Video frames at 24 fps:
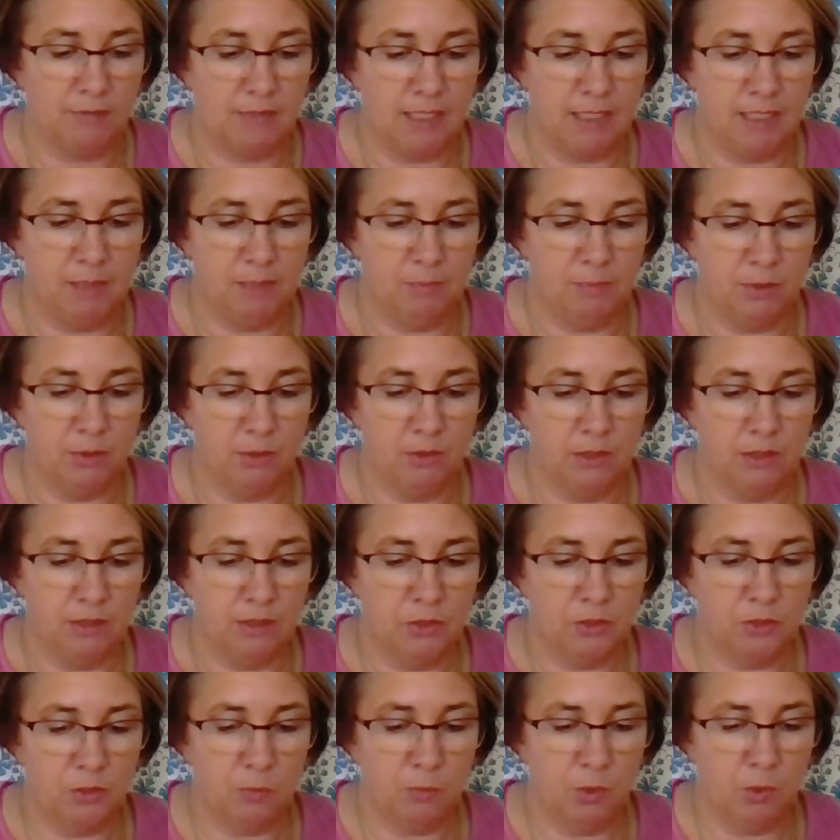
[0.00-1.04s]
Then he pulled the
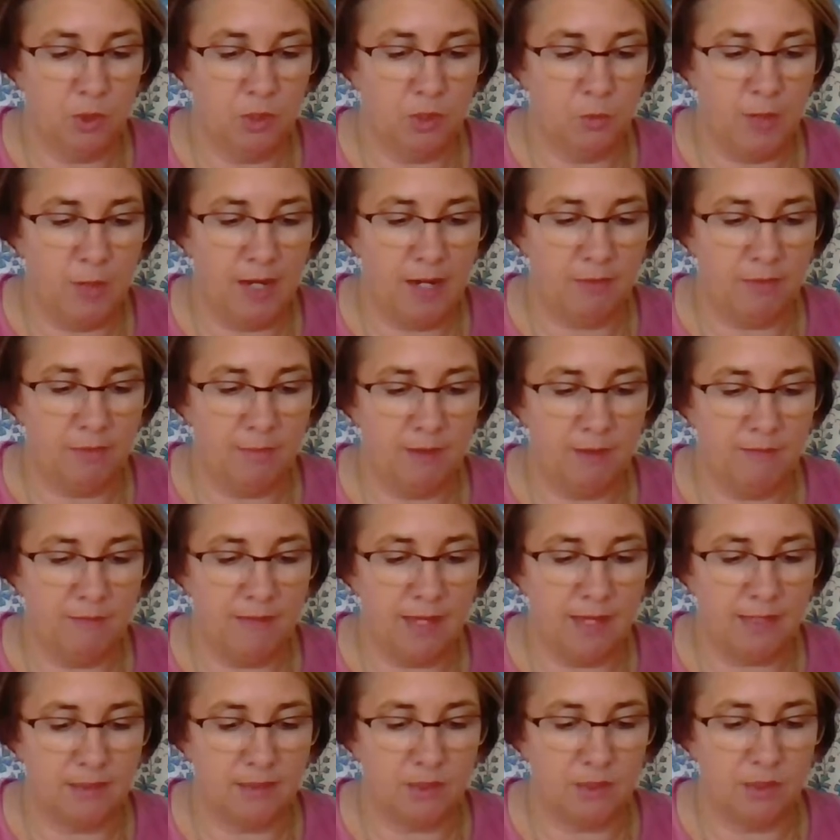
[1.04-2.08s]
loose board away from the
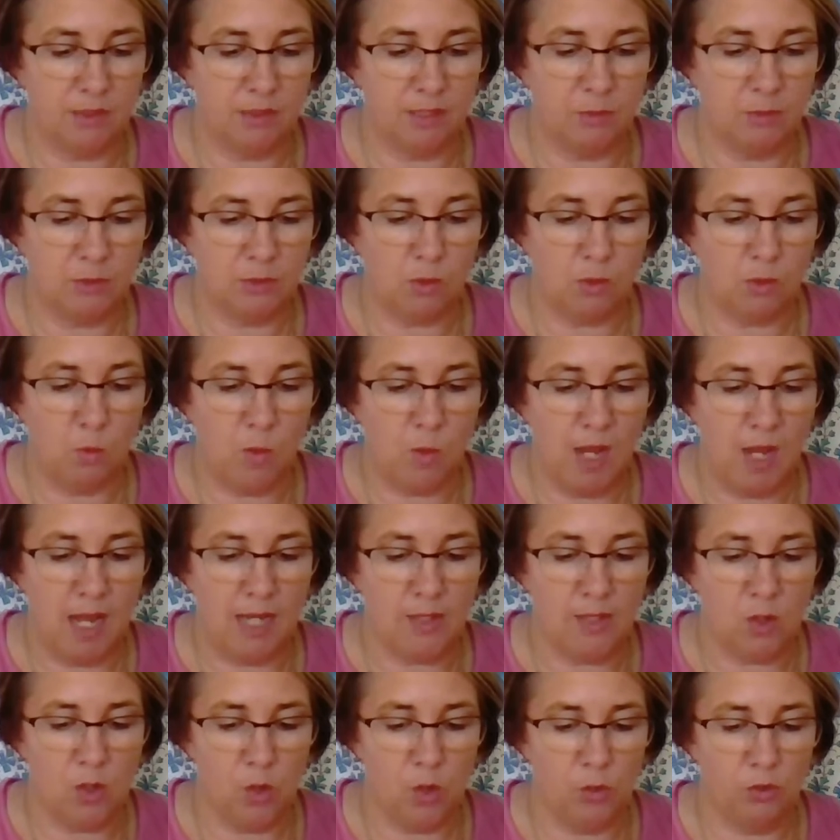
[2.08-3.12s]
fence so that there was a
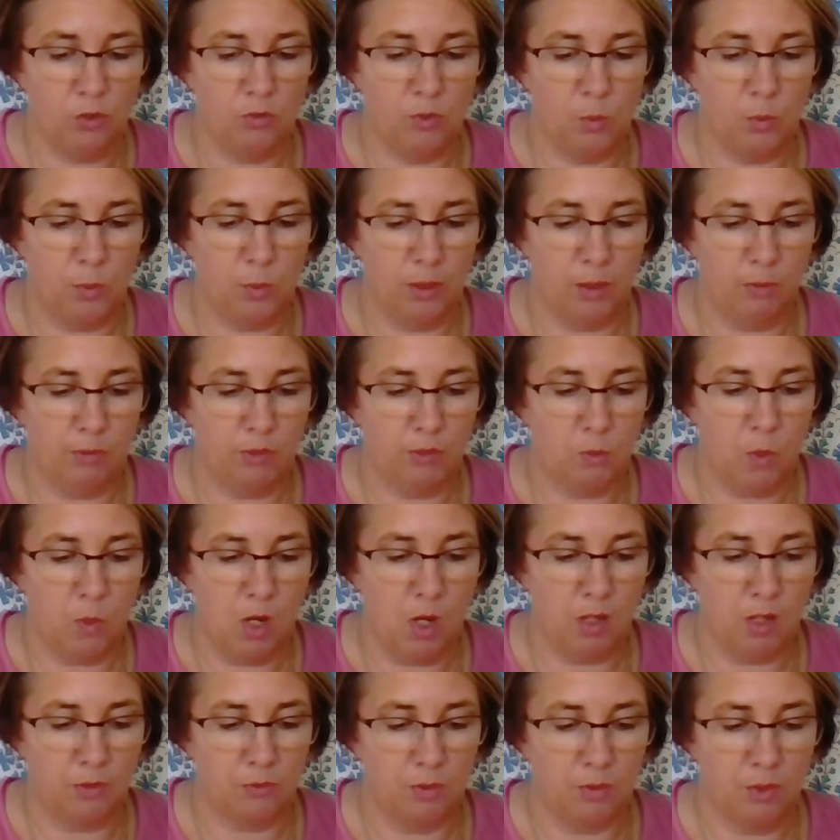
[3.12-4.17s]
wide hold for Wilbur to
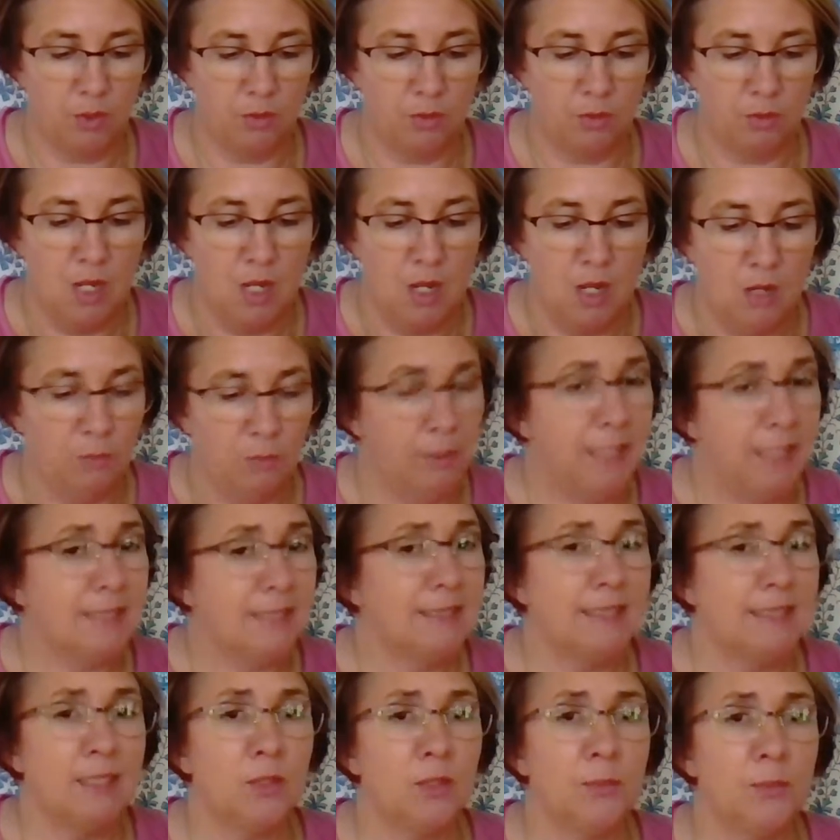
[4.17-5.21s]
walk through.
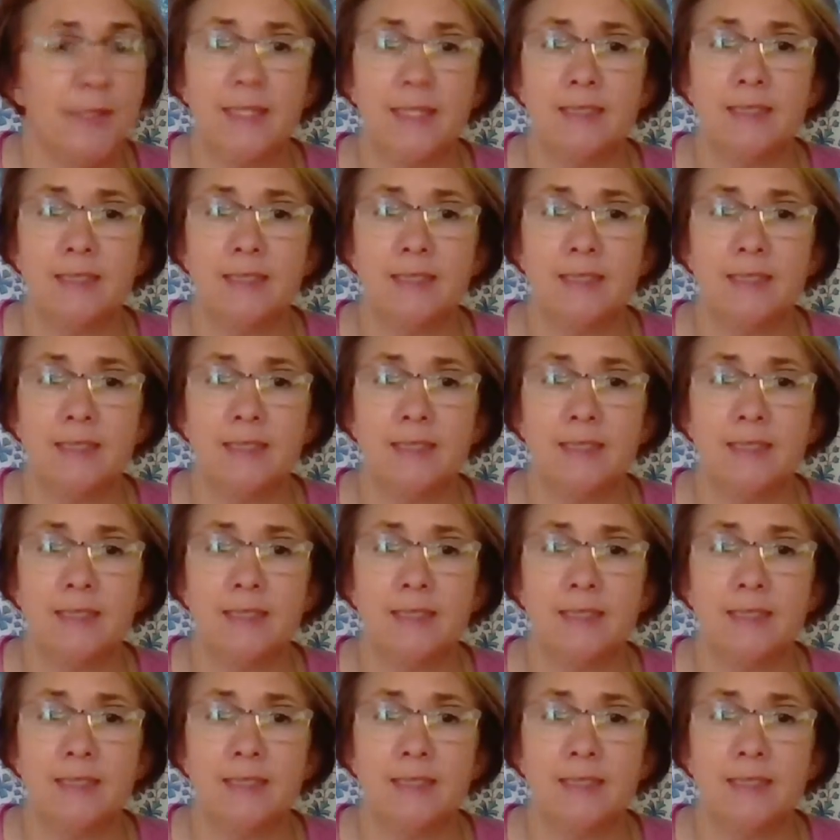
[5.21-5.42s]
Reconsider,"